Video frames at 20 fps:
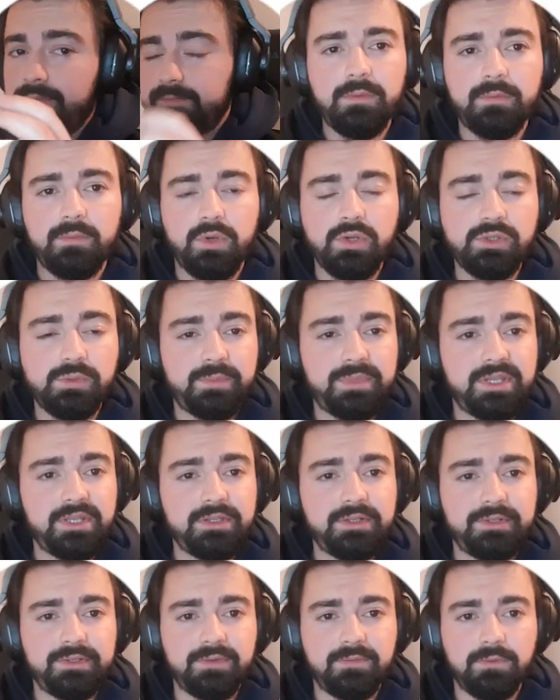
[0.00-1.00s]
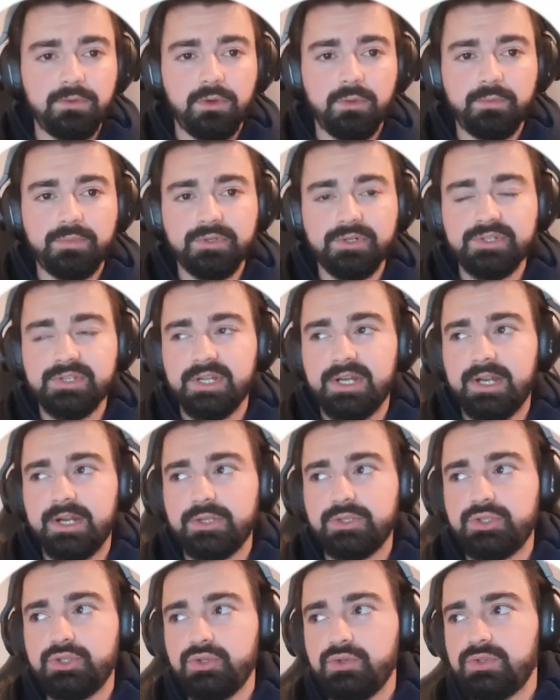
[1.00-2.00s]
Most beginner developers are
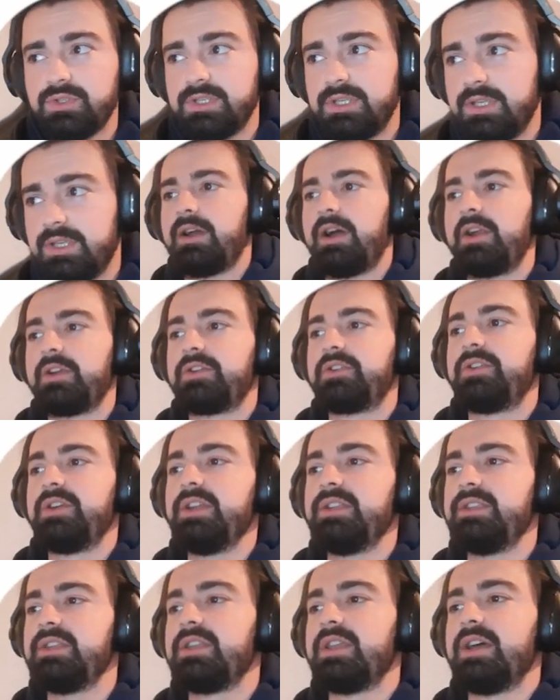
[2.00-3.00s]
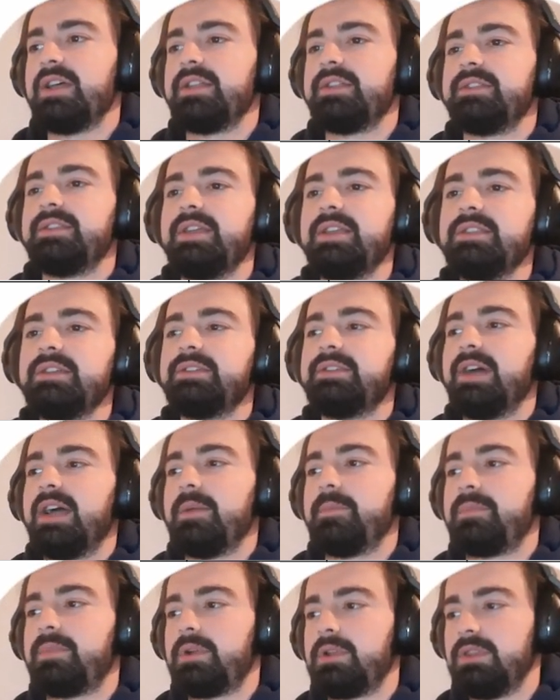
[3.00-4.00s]
creating a data
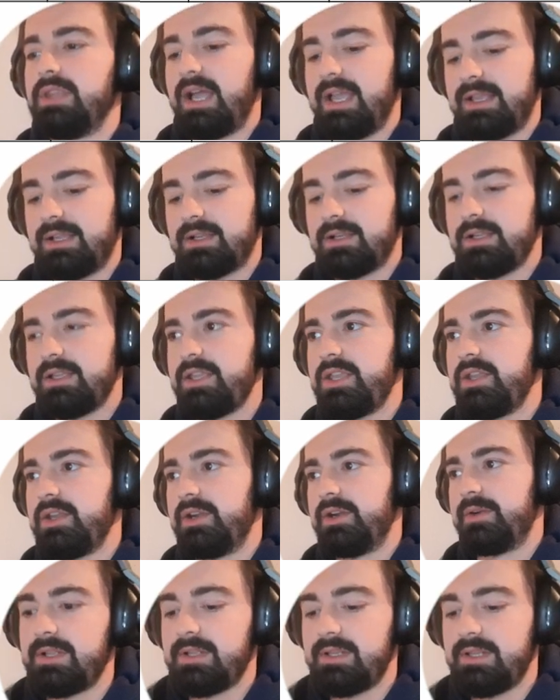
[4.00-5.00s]
type like here.